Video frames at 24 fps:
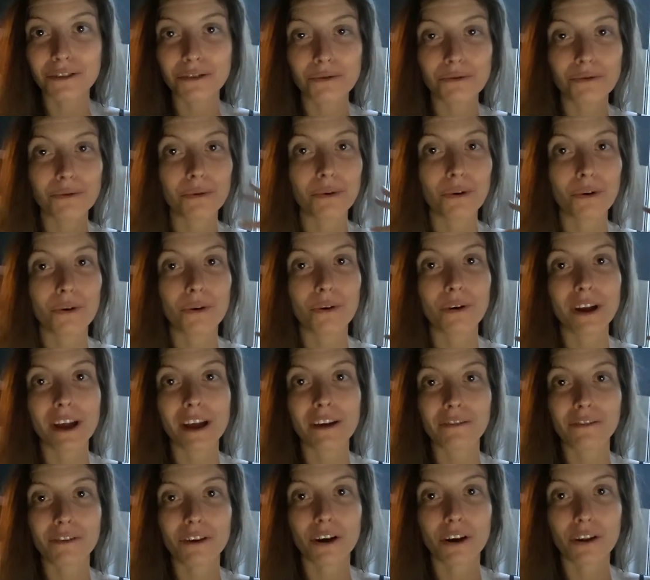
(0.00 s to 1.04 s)
who or
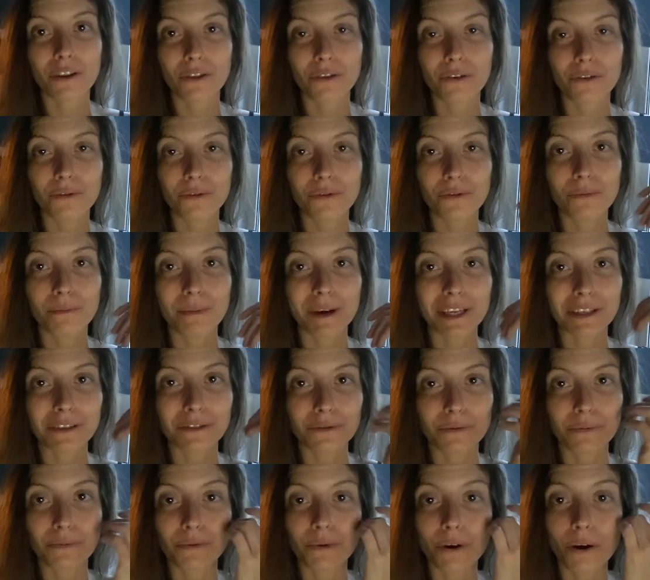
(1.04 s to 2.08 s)
have gone through
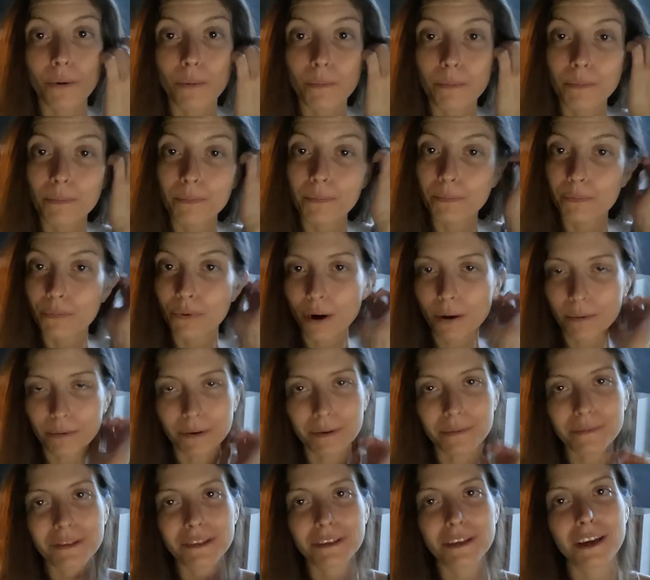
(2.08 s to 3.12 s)
mental
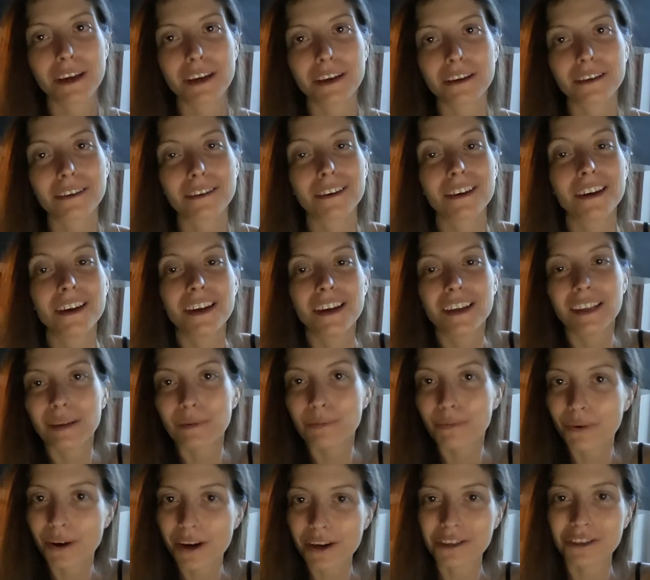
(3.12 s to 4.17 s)
problems like
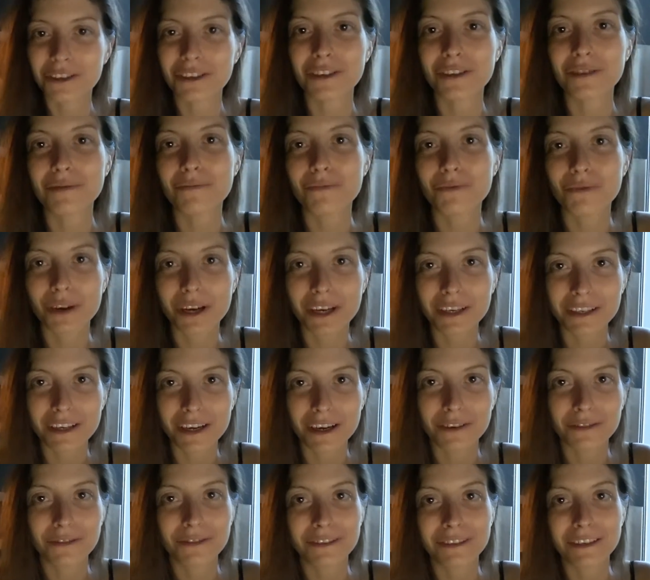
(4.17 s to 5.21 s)
depression,
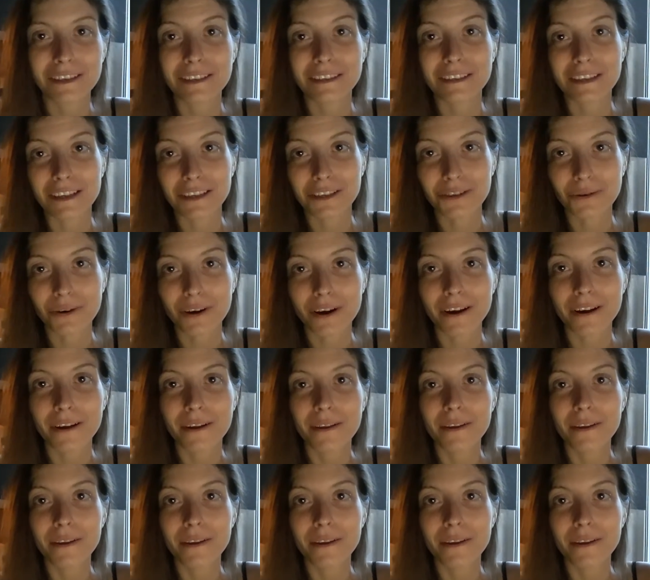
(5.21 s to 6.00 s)
breakdowns, etc.